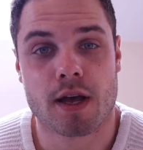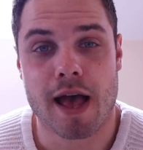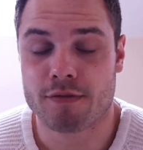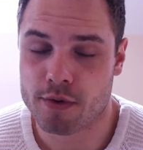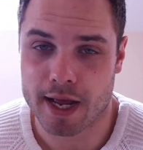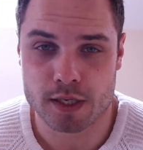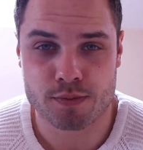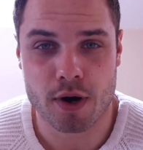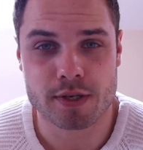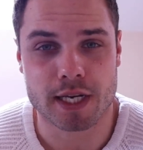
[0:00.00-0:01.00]
Everyone has
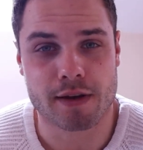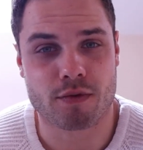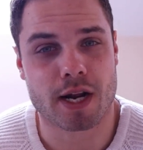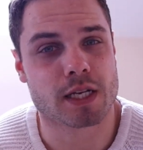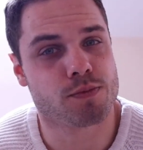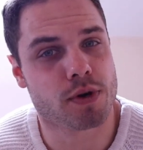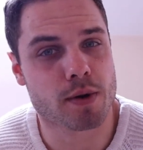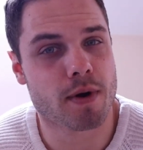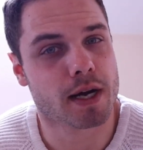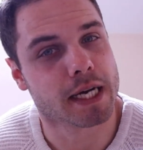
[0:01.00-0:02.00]
protein, everyone has
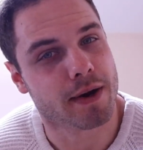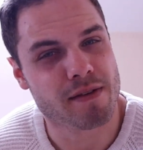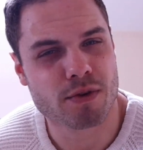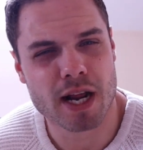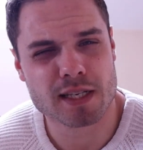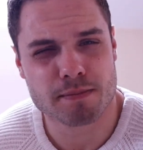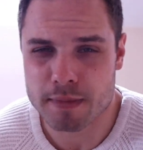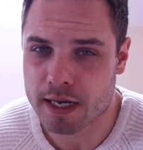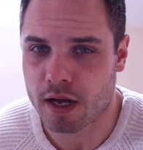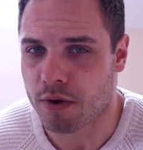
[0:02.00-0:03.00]
pre-workout, everyone has
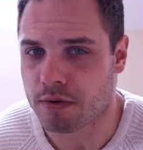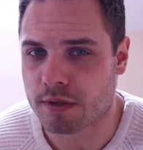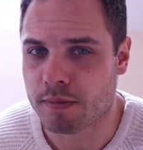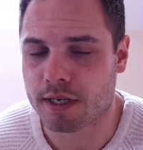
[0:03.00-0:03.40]
aminos,